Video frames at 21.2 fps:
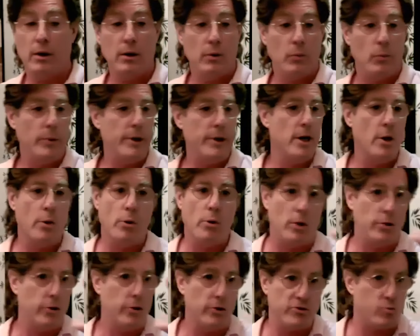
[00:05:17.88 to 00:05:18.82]
We know
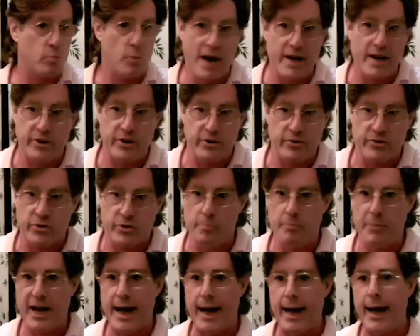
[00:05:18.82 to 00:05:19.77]
all those racists are
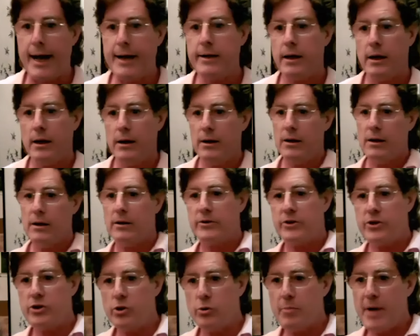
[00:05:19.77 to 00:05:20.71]
bad.
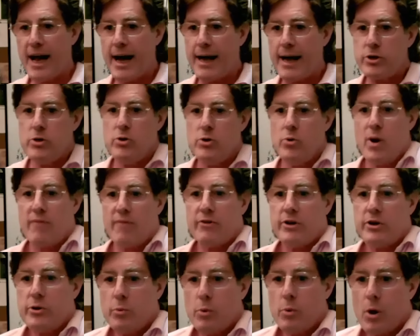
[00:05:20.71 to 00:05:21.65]
Do you imagine, whoever
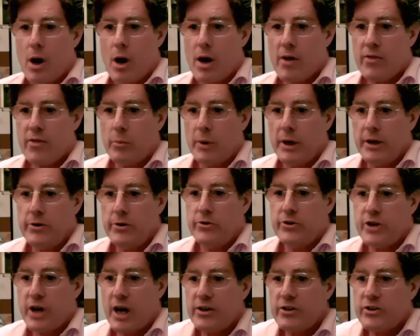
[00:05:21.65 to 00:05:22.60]
you are, that when you
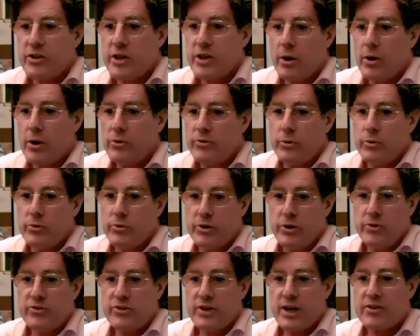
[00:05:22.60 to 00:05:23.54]
judge those who
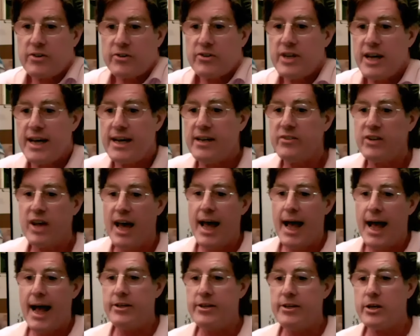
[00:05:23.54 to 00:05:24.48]
do such things
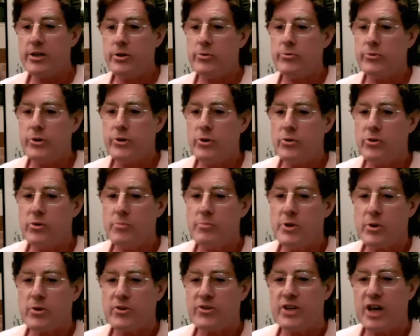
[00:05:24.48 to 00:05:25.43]
and yet you do them
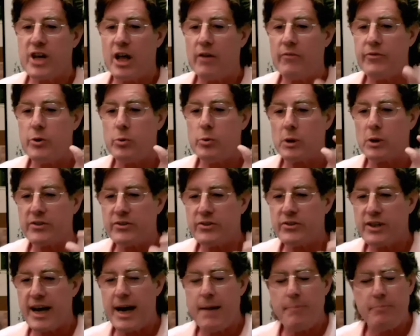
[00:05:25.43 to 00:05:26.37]
yourself, you will
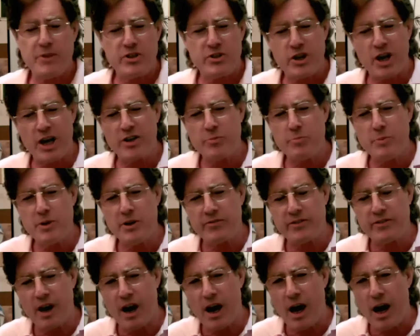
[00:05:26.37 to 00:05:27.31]
escape the judgment
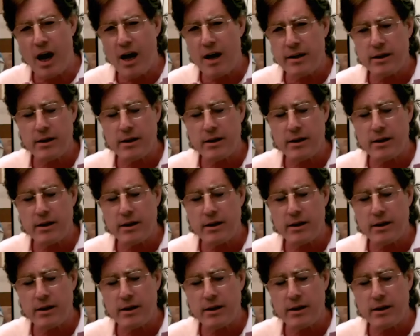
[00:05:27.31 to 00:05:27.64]
of God?